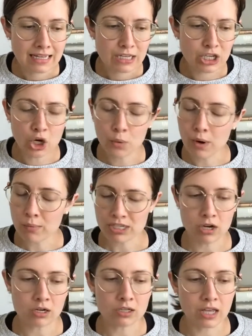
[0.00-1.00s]
you know what? We
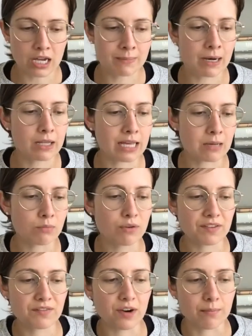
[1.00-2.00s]
talk a lot about like
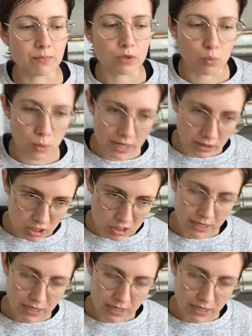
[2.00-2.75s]
moving from the weight loss